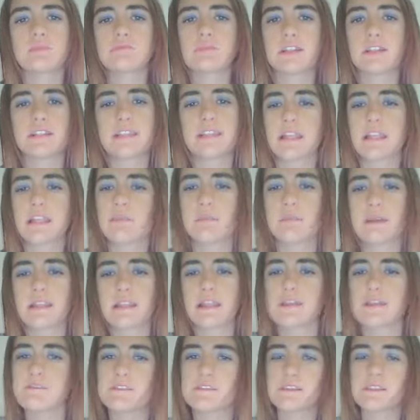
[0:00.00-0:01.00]
a day in my
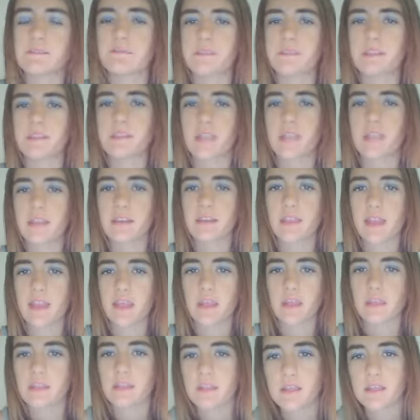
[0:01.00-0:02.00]
life, something like
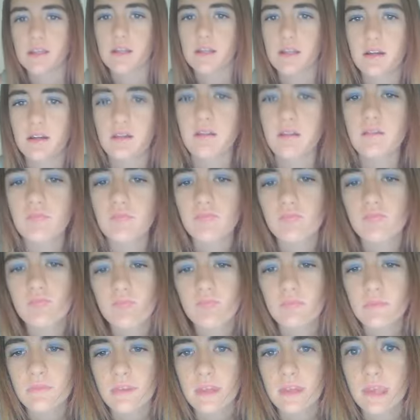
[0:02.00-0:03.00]
that here
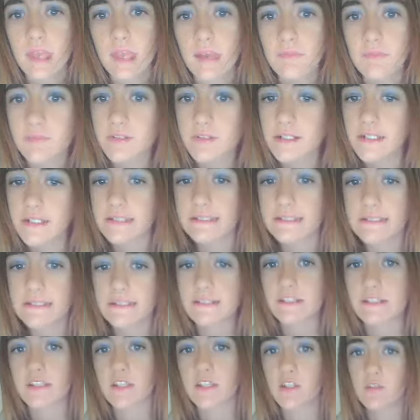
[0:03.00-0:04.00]
after this or
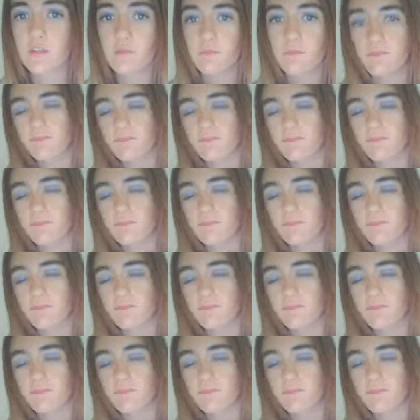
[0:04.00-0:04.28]
so.